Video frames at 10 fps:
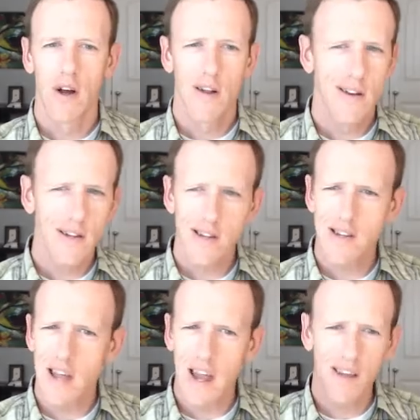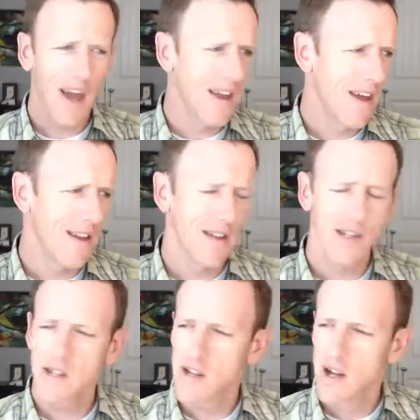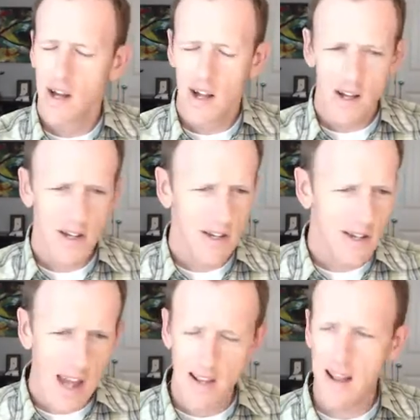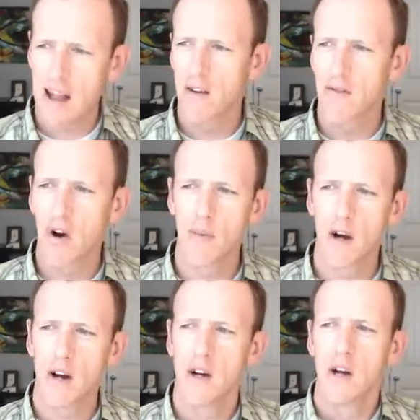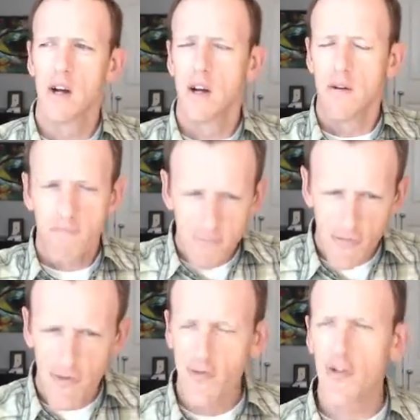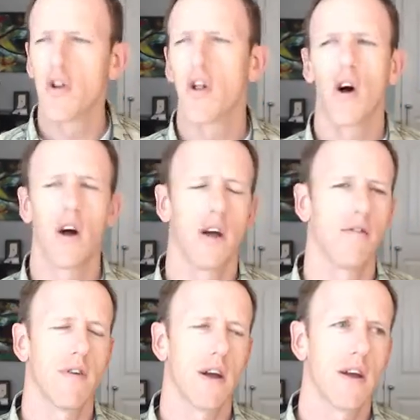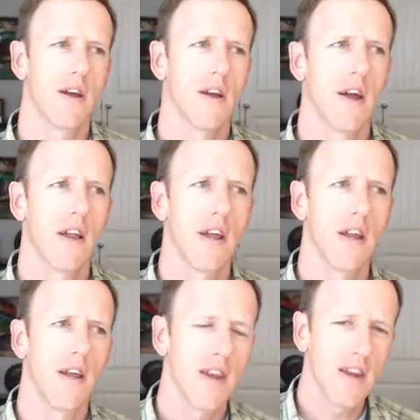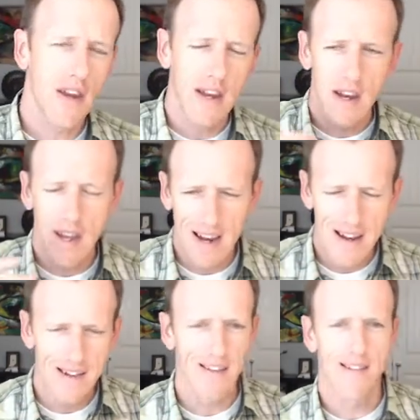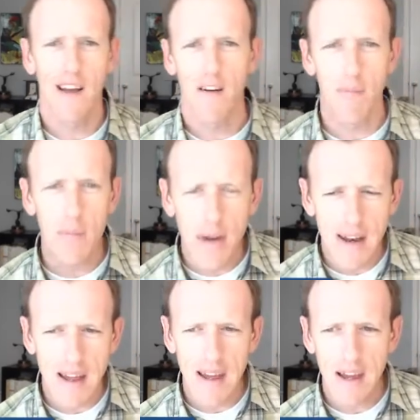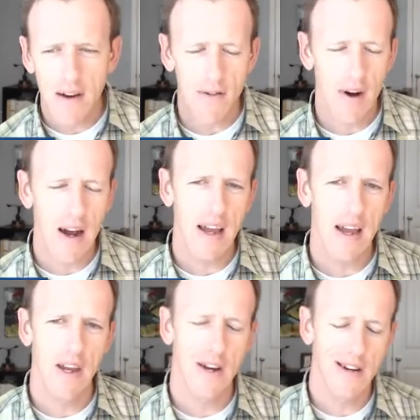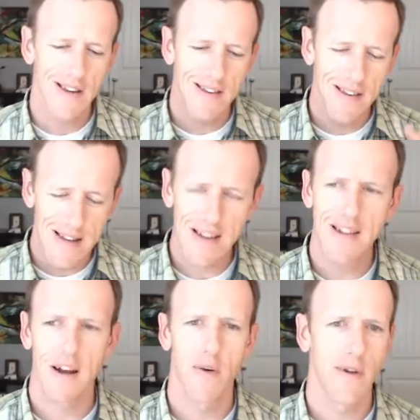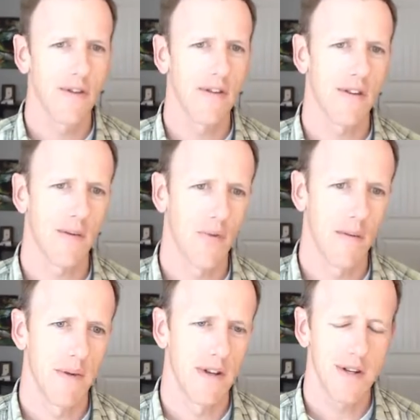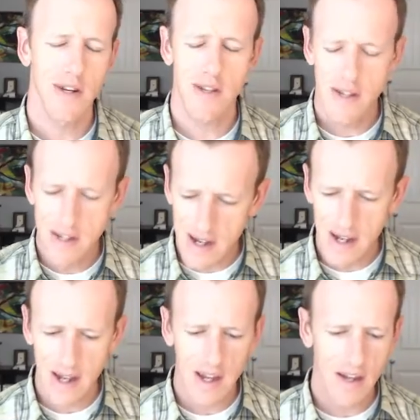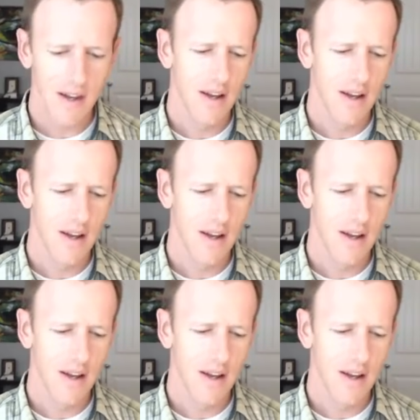let's just take that in. Let's just take that aroma full on, right? And then you can get into self-pity, right? You can just sit there with your disappointment. Just sit in it.